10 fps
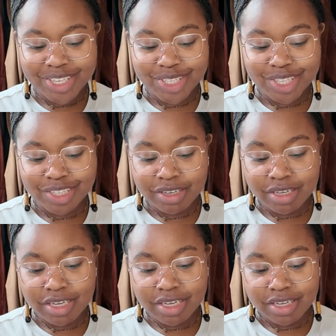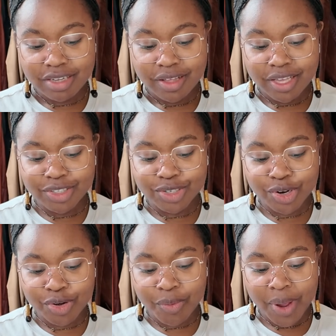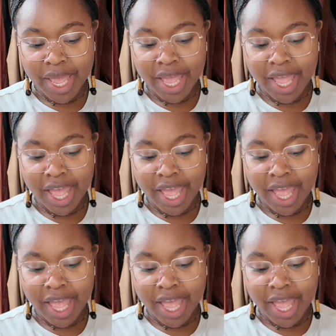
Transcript: to look a certain way,